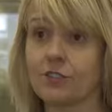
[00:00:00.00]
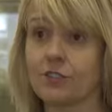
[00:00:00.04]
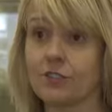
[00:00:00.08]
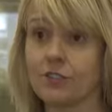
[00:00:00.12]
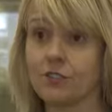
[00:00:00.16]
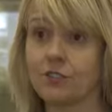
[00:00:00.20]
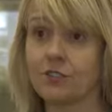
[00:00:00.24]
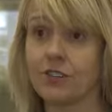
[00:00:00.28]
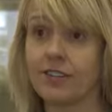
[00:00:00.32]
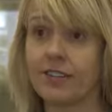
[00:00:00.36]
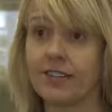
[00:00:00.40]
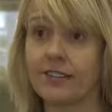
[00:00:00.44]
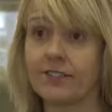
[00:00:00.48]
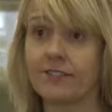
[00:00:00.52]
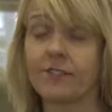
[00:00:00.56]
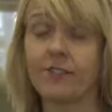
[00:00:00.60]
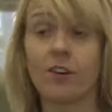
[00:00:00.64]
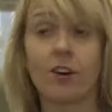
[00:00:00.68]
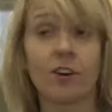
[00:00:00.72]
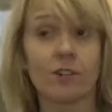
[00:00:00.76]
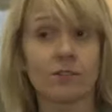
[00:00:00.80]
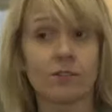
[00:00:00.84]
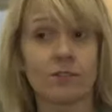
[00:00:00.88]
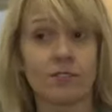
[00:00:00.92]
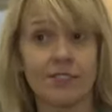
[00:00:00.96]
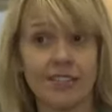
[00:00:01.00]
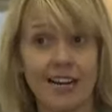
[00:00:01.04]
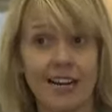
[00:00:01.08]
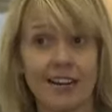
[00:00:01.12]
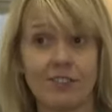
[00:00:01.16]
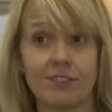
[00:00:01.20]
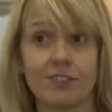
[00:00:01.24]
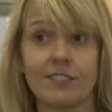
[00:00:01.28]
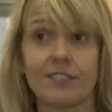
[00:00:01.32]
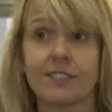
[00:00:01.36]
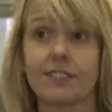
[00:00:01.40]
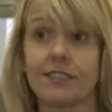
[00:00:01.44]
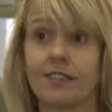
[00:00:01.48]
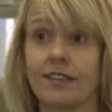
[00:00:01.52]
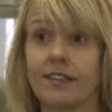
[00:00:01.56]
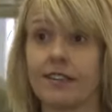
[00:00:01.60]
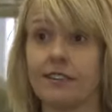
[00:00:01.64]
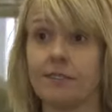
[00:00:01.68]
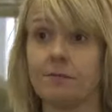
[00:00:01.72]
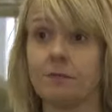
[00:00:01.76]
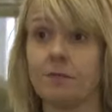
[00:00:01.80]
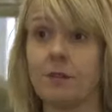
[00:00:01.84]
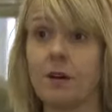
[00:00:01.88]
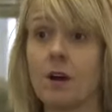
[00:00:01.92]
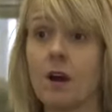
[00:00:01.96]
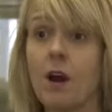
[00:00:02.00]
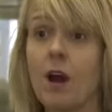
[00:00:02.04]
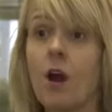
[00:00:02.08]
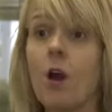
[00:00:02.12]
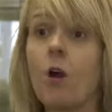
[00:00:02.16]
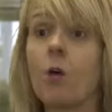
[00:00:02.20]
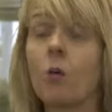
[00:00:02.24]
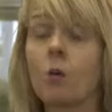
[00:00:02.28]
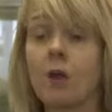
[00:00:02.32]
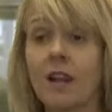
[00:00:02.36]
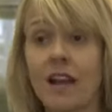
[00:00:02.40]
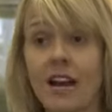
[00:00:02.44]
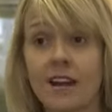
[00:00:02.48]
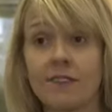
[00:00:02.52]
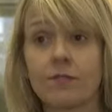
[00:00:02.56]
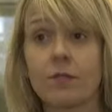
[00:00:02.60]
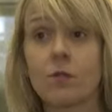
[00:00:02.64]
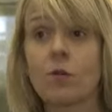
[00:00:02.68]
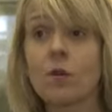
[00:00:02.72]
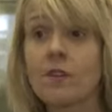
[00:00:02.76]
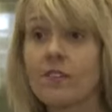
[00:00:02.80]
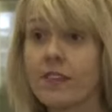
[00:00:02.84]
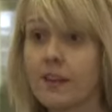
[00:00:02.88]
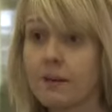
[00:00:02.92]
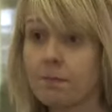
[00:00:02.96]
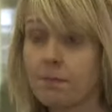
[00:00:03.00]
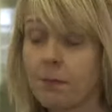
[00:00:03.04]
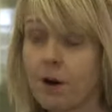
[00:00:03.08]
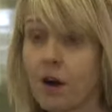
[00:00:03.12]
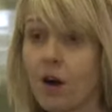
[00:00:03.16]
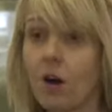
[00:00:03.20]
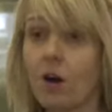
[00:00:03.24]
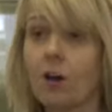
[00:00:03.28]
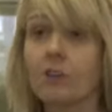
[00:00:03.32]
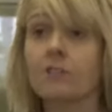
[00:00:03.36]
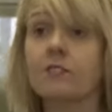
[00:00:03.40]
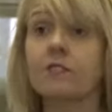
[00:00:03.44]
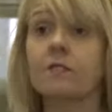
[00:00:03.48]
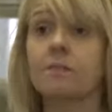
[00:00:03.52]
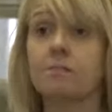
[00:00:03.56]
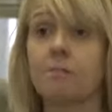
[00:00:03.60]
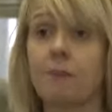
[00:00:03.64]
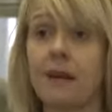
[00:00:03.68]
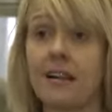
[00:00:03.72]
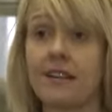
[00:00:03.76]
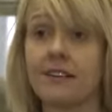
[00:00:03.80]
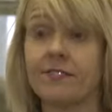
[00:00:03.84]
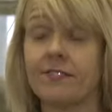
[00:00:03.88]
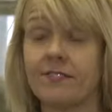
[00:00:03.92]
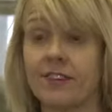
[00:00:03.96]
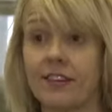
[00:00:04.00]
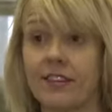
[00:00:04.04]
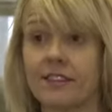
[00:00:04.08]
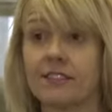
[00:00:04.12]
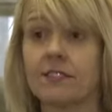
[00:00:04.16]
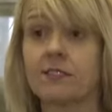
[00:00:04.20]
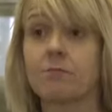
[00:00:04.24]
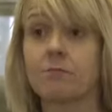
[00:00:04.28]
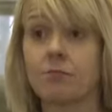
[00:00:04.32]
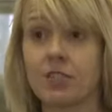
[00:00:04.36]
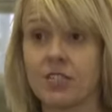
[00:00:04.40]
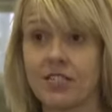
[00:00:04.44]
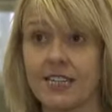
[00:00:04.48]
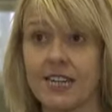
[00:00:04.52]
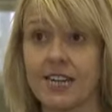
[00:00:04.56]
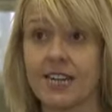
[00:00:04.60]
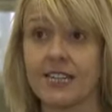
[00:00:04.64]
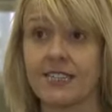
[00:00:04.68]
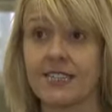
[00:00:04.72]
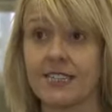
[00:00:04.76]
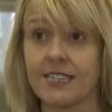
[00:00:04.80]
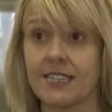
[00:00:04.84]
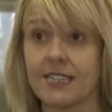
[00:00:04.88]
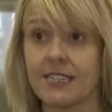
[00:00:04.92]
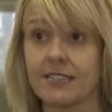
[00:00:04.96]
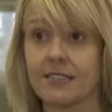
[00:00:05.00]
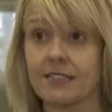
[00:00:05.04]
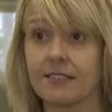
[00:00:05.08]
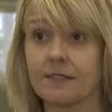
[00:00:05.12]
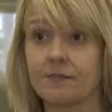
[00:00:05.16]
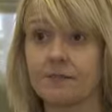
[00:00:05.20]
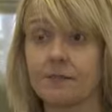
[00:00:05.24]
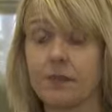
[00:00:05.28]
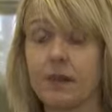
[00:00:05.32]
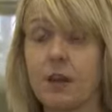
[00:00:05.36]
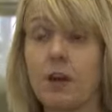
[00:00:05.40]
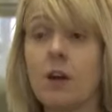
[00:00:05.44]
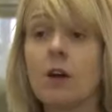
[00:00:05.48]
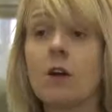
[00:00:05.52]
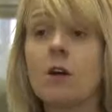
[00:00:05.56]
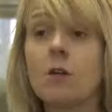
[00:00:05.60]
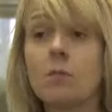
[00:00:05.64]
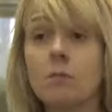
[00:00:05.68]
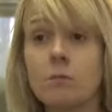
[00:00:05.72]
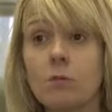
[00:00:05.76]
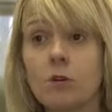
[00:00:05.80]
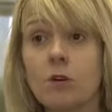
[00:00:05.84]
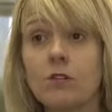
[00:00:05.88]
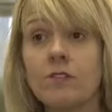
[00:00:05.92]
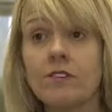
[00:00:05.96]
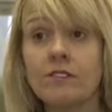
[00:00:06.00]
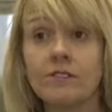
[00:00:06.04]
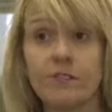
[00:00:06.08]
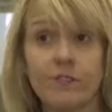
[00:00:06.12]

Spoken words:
3 final salary scheme will have all of their past benefits protected. Moving